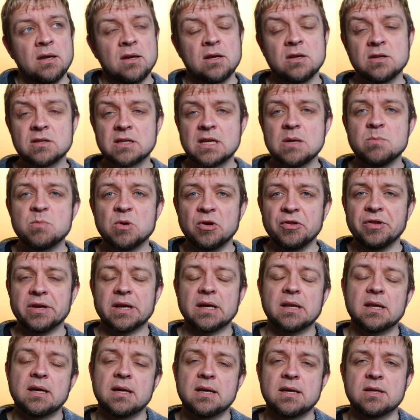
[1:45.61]
you can just keep building
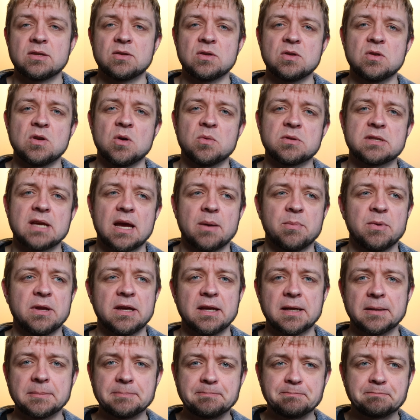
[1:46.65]
it so you know what's
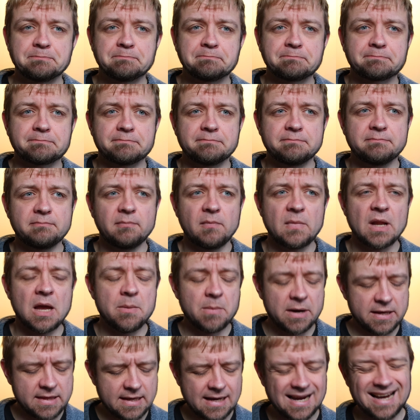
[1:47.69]
happening in it
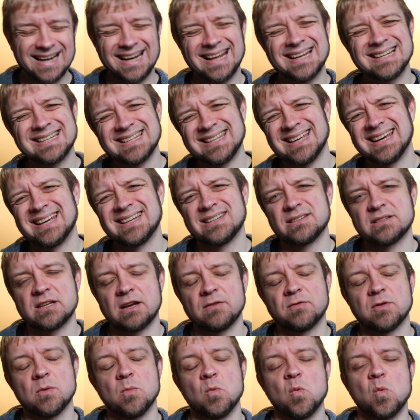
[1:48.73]
um, I think I'd add to that
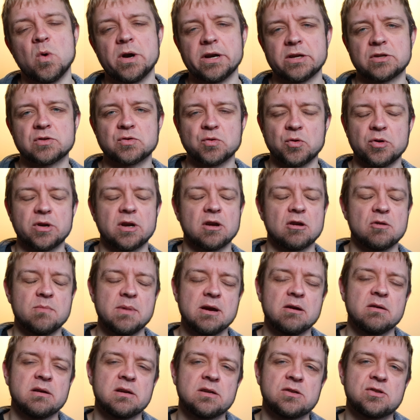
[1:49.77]
stuff from One Extraordinary
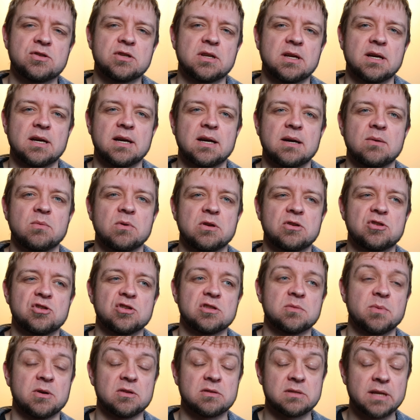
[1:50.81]
Marriage, uh, which
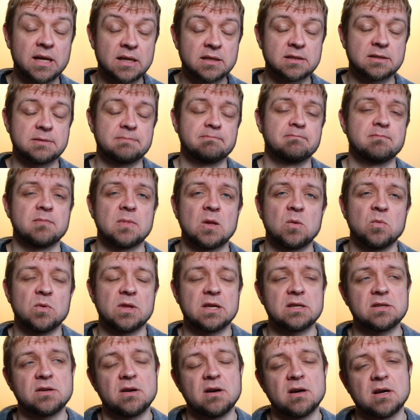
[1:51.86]
is about sex, where
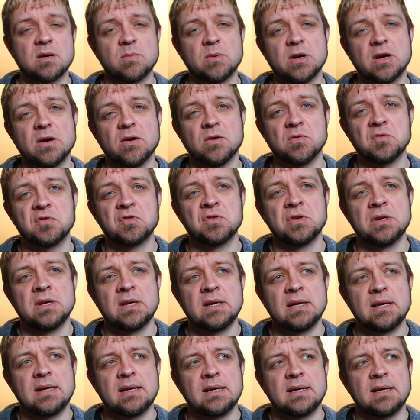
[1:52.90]
they talk about
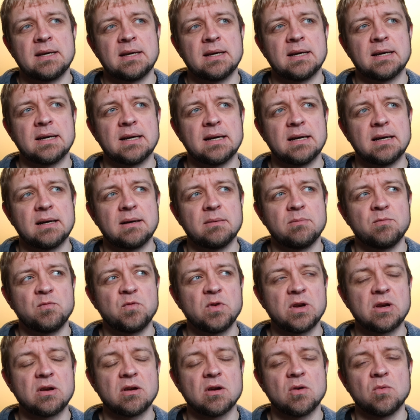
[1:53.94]
uh,
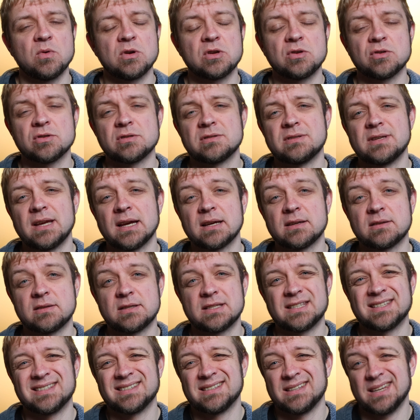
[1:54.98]
figuring out what your
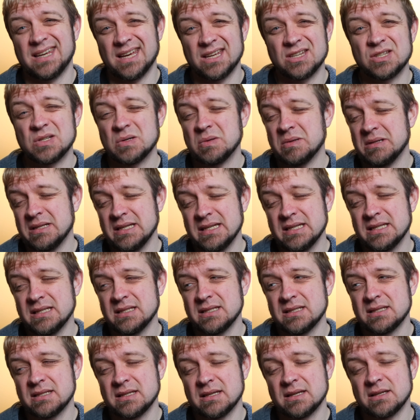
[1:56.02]
sex schedule
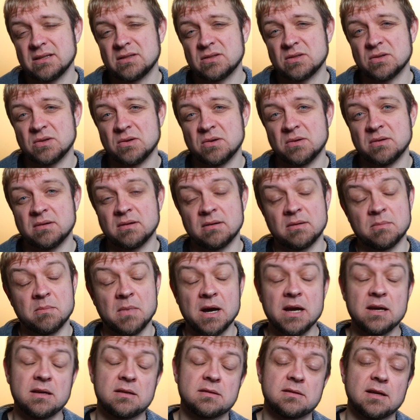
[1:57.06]
is. So
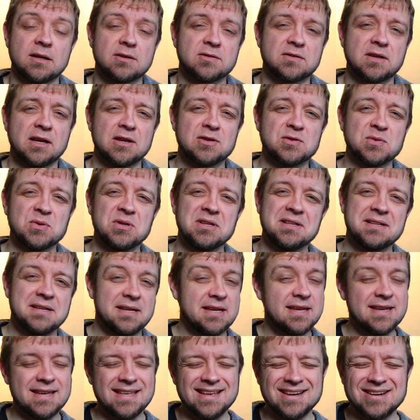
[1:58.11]
my sex schedule,
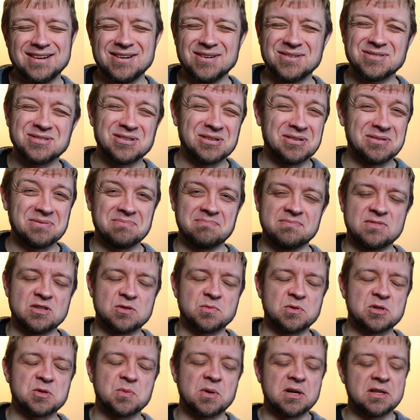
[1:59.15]
oh, just
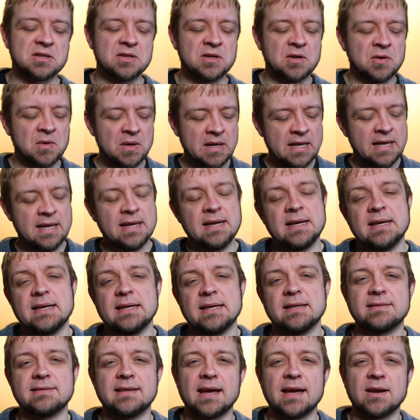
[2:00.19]
just what you wanted to know,
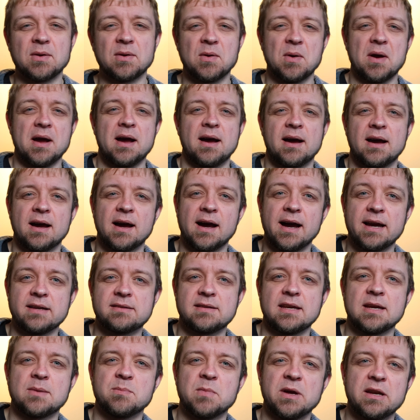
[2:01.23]
is that uh, I
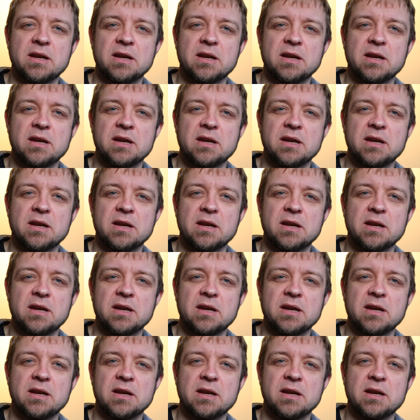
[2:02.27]
take